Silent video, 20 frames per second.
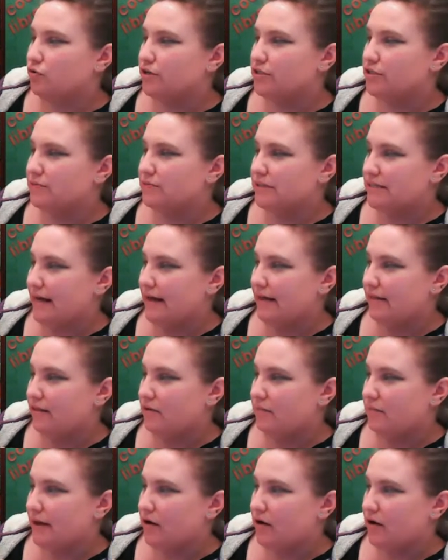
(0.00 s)
we tell
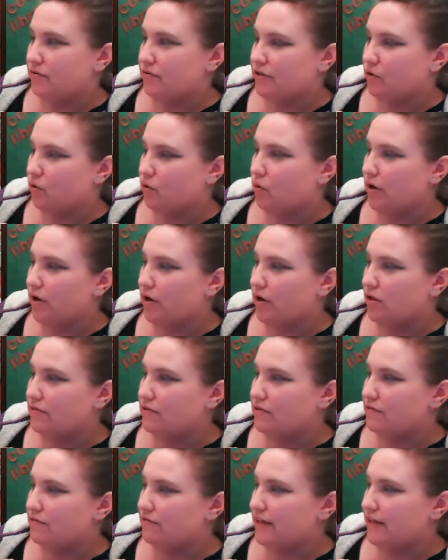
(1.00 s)
about the oil and
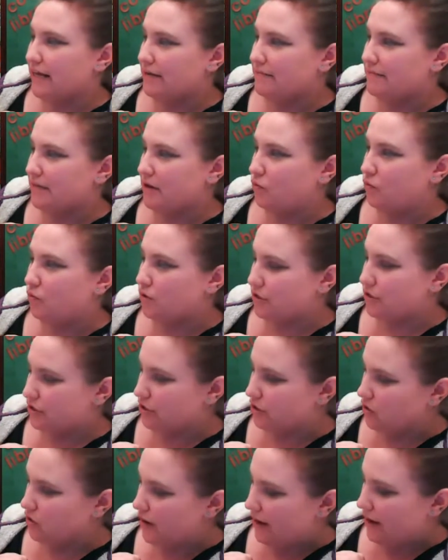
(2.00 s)
the flame that wouldn't
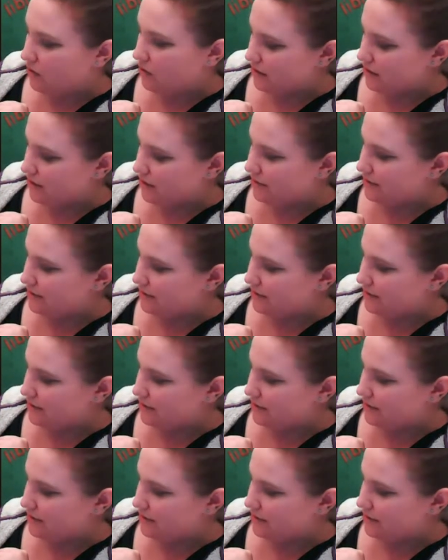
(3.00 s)
go out.